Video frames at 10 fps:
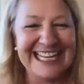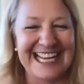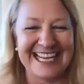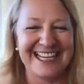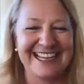
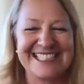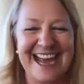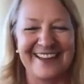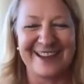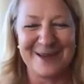like
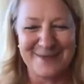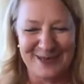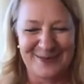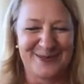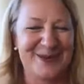talent yeah. coming
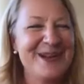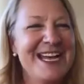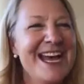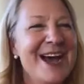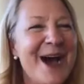through.
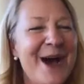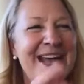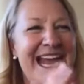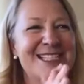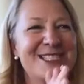
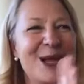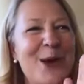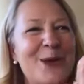Okay. So